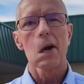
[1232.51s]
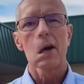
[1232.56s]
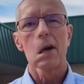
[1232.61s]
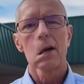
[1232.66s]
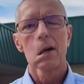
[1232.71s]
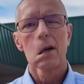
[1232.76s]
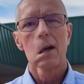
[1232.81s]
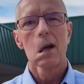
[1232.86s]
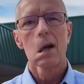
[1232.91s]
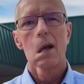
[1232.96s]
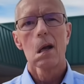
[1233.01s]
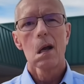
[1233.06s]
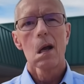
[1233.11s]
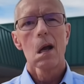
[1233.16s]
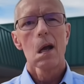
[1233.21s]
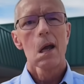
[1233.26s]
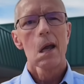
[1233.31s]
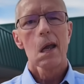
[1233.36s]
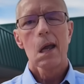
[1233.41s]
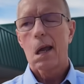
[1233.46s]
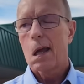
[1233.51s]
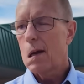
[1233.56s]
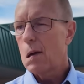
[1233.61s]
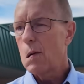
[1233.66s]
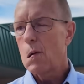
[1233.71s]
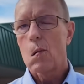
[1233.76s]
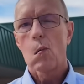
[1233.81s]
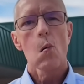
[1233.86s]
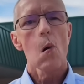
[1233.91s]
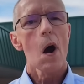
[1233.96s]
Just name one.
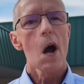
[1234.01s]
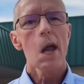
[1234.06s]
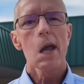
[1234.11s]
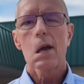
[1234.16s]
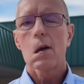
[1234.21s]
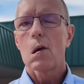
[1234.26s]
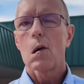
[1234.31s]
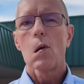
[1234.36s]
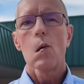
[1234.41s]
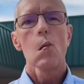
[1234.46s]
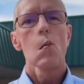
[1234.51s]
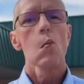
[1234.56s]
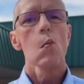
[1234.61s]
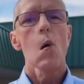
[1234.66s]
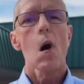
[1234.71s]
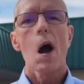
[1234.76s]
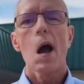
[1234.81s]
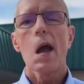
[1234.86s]
I'm trying to see if I know the guy.